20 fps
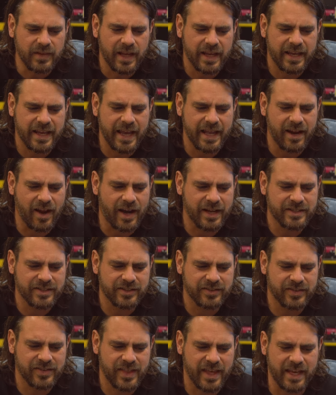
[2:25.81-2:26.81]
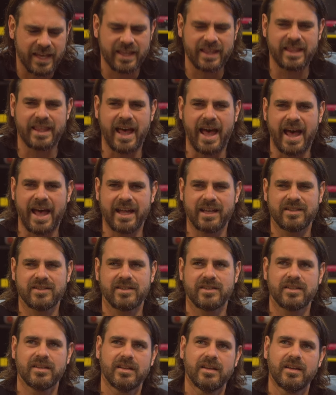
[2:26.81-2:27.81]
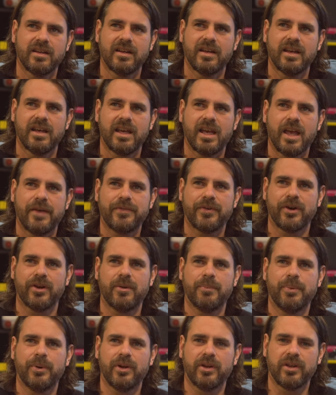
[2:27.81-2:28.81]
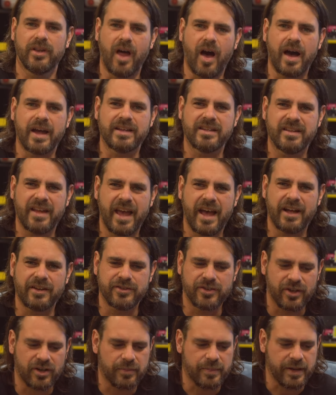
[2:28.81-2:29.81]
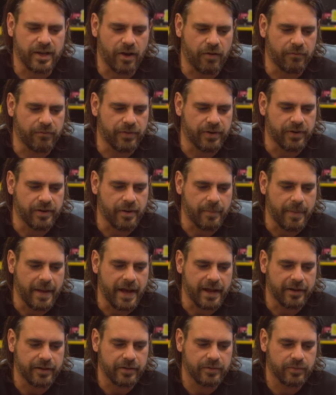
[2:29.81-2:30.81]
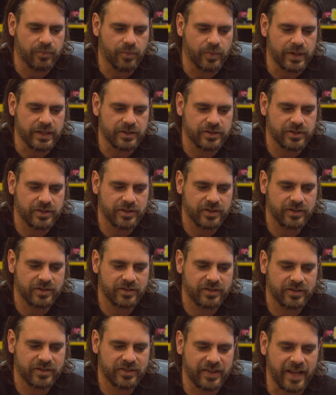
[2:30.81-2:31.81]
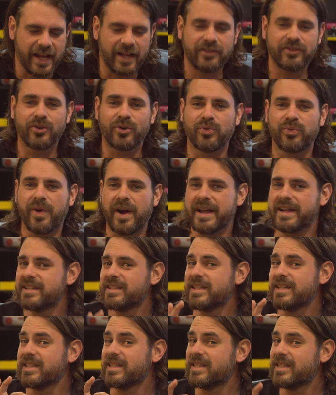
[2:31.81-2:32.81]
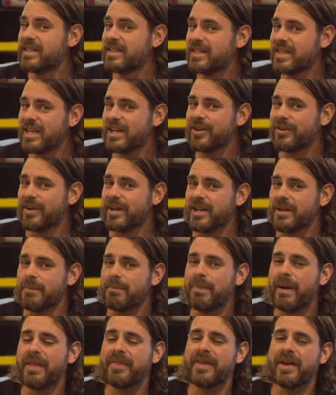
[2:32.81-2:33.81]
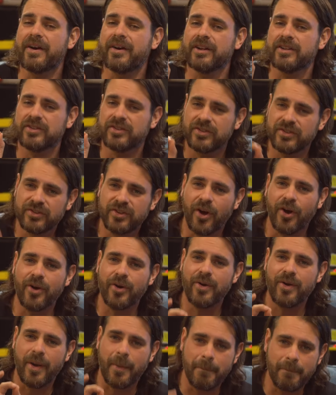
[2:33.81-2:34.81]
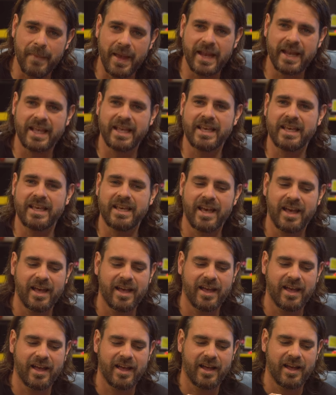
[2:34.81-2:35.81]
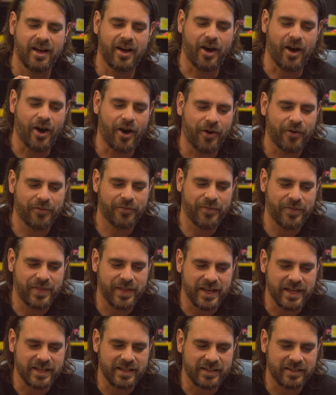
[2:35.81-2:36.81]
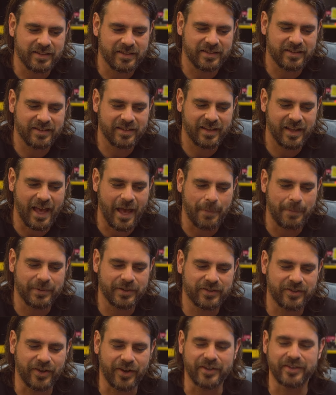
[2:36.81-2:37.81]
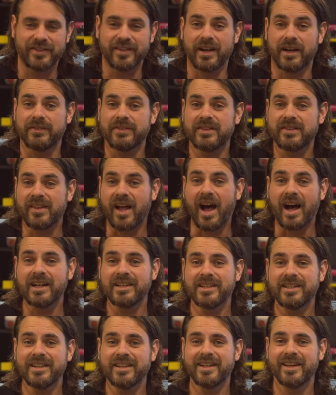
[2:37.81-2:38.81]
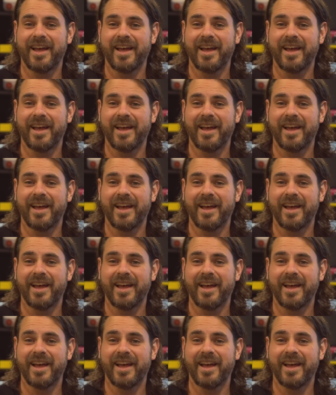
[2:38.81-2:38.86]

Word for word: again, I just think that if you're going to put a line down, you've got to be confident about it, which sounds great in theory, but there are so many of these episodes that I've started